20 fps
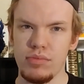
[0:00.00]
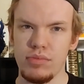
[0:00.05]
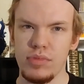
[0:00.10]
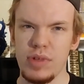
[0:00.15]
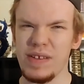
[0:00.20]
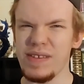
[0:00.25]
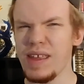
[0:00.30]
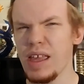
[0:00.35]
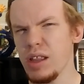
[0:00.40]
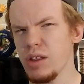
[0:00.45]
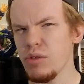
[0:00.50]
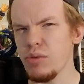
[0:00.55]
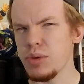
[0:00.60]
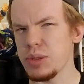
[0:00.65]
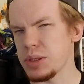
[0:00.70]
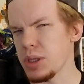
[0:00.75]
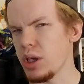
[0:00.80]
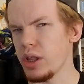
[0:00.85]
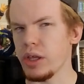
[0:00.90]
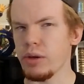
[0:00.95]
Nintendo
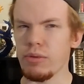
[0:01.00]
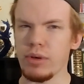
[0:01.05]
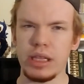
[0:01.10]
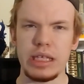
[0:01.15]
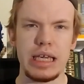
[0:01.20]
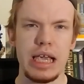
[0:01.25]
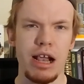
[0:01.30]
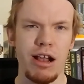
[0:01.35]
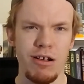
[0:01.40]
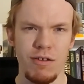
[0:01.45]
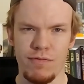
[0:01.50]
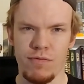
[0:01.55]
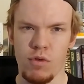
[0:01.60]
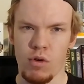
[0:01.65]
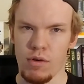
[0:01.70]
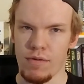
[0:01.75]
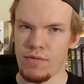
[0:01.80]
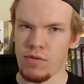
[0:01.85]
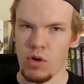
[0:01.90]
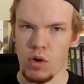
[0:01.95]
was all I really cared for
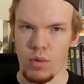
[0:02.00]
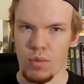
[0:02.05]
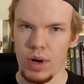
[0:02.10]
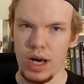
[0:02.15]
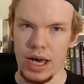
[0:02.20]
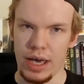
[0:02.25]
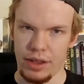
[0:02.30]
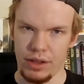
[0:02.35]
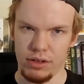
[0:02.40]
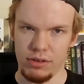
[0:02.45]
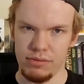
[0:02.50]
for a while,